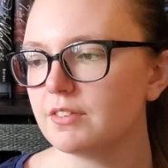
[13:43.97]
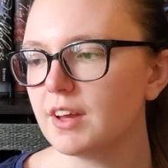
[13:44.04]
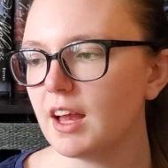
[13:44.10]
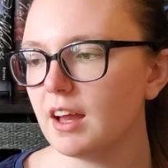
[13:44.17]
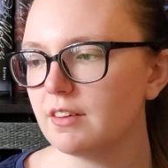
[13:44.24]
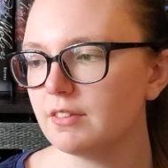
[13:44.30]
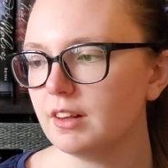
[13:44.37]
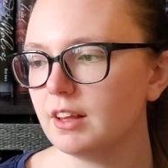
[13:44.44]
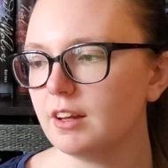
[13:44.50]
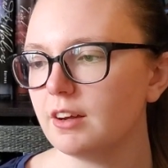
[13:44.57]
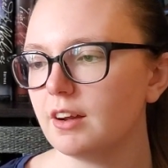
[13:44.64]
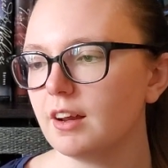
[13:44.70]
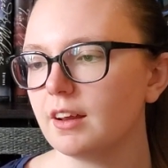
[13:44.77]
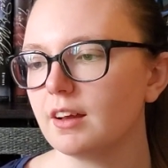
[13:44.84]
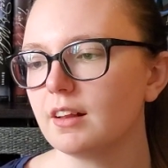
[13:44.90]

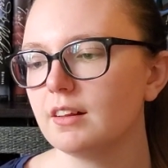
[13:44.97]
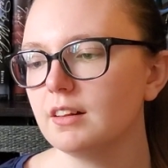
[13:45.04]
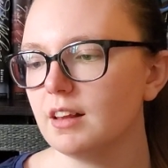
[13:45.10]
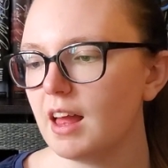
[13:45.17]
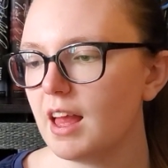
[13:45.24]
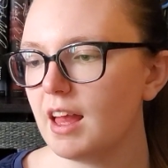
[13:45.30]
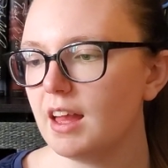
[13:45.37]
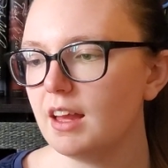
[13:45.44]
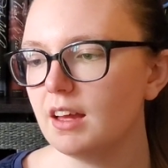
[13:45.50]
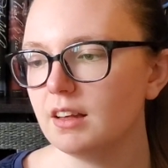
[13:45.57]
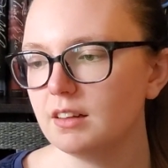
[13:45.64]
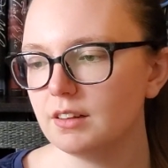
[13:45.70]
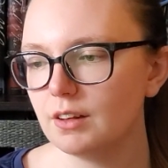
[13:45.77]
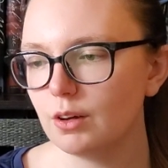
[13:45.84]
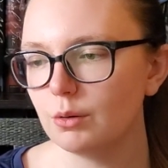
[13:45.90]
Kavalier and Clay?
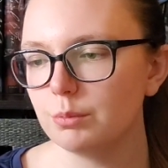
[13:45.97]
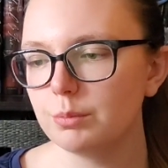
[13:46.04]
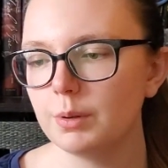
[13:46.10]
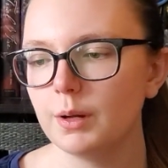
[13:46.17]
Nope.